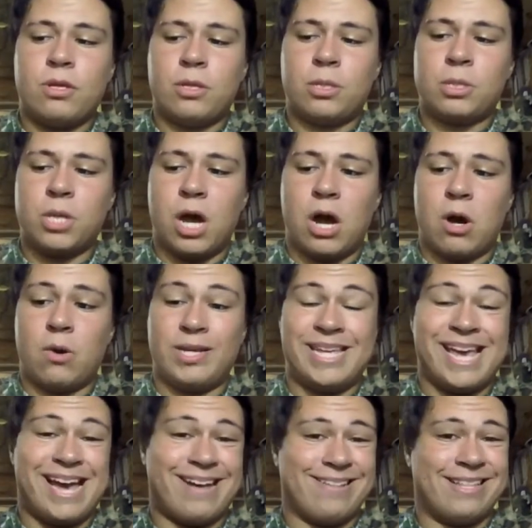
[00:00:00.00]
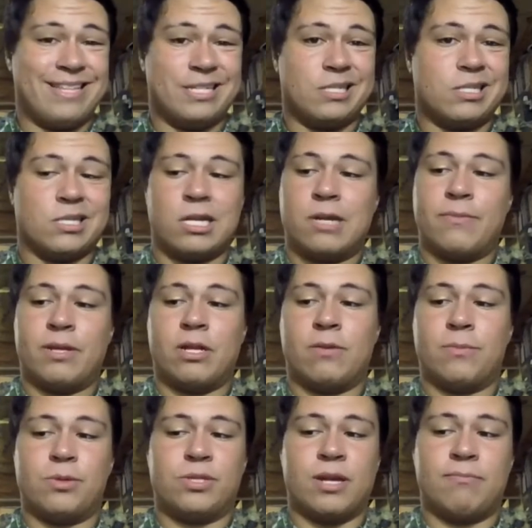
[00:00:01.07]
So yeah, this is going to be an
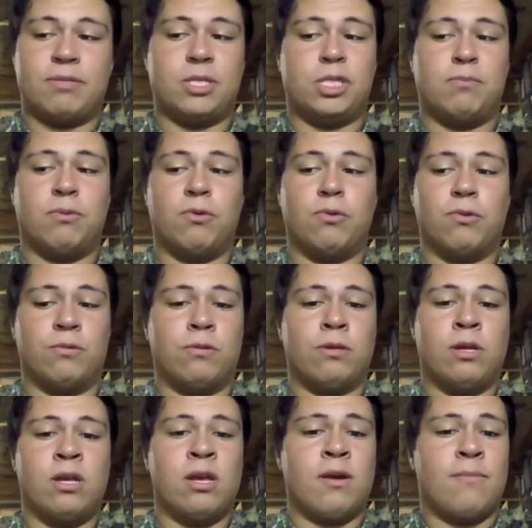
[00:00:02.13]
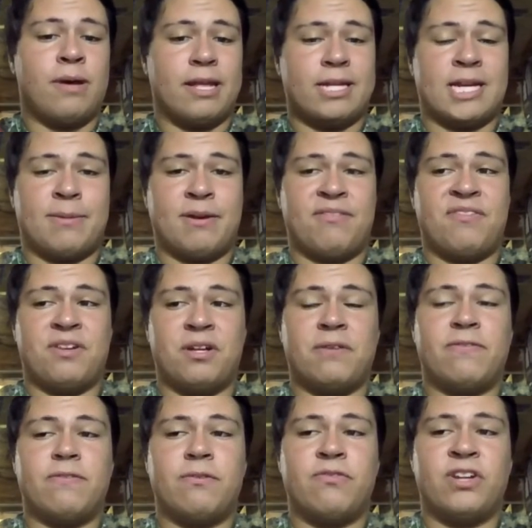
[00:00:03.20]
almost empty spool by the time I
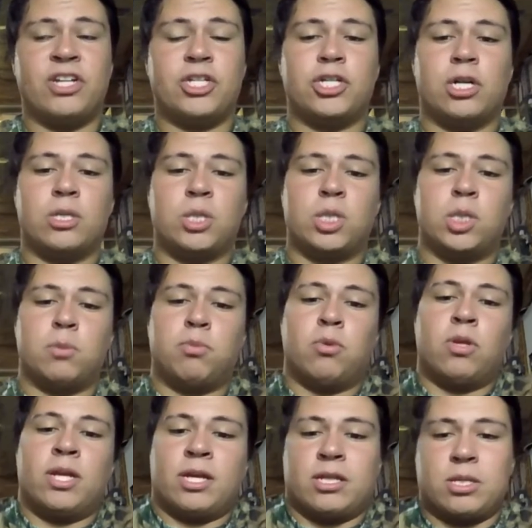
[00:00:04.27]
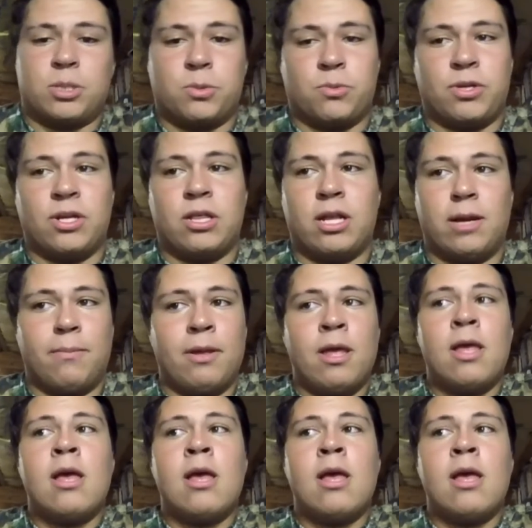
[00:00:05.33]
finish spooling this reel up.